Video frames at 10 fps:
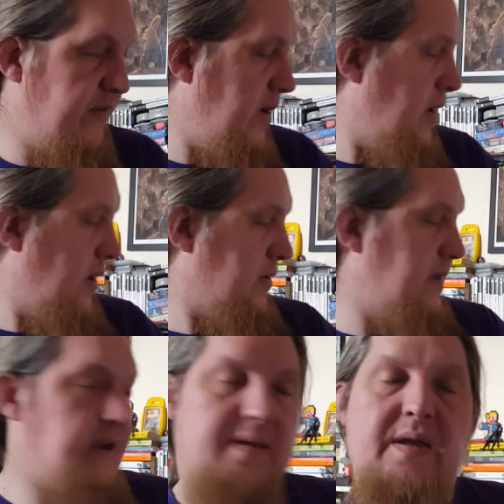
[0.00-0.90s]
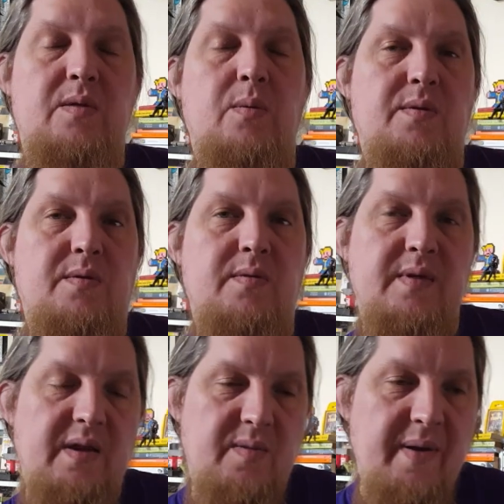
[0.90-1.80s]
got our ZX81
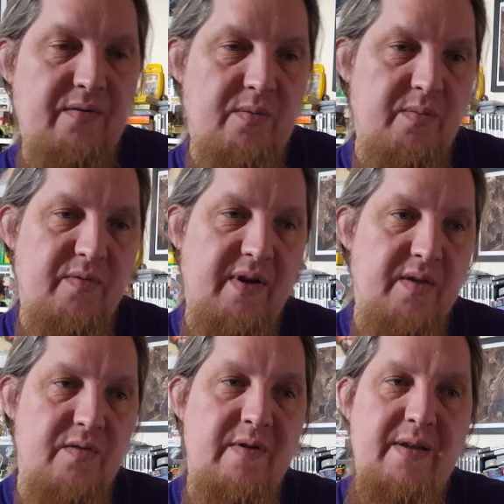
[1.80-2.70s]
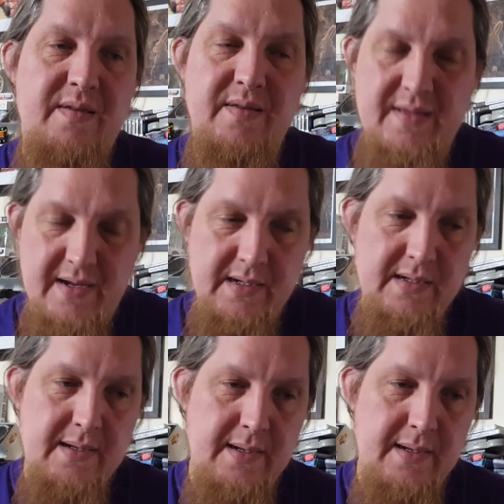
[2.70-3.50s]
ZX Spectrums thanks to Rick's design,